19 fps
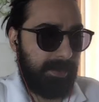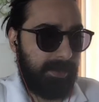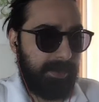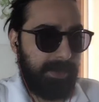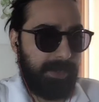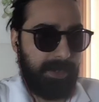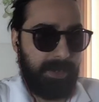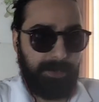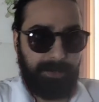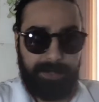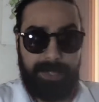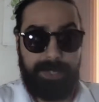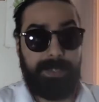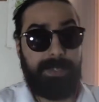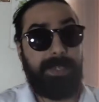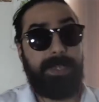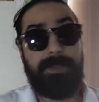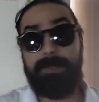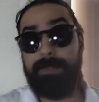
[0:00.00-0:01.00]
you know, that
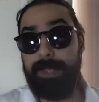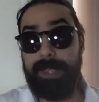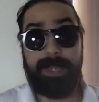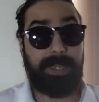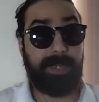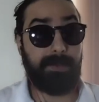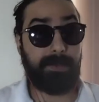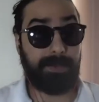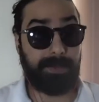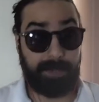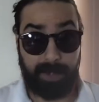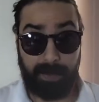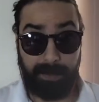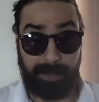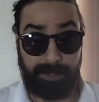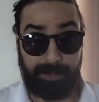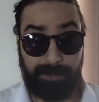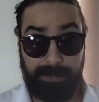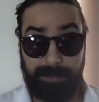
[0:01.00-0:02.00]
he said he was
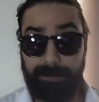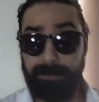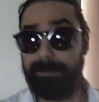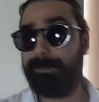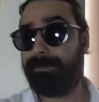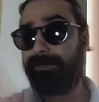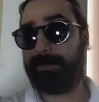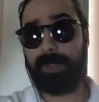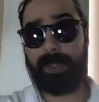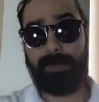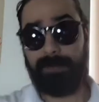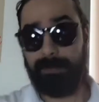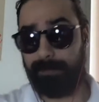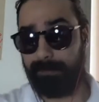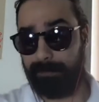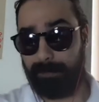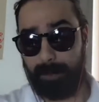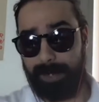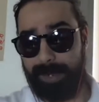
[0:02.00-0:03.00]
going to,
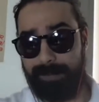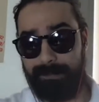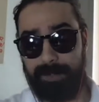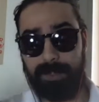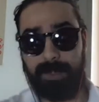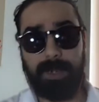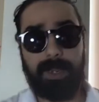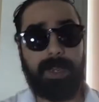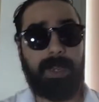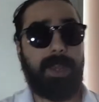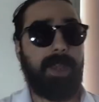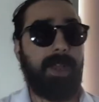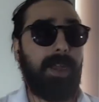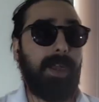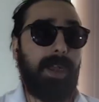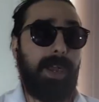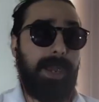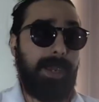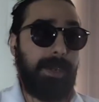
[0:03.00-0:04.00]
whatever.
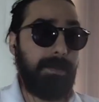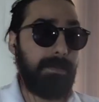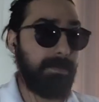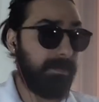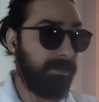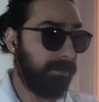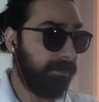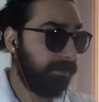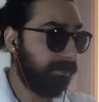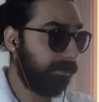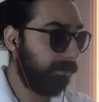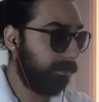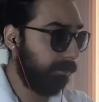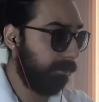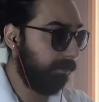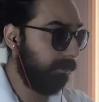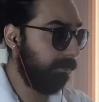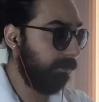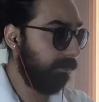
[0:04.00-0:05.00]
Um,
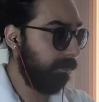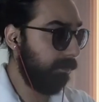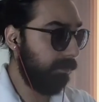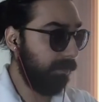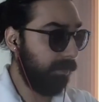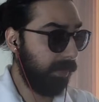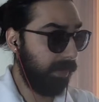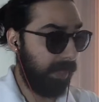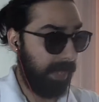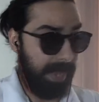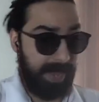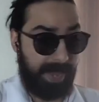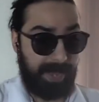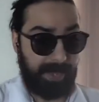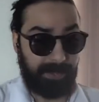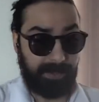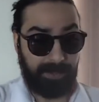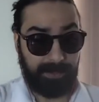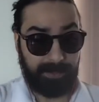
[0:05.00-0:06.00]
uh,
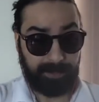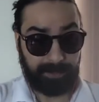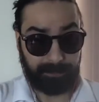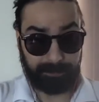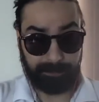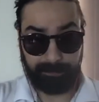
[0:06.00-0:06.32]
you know,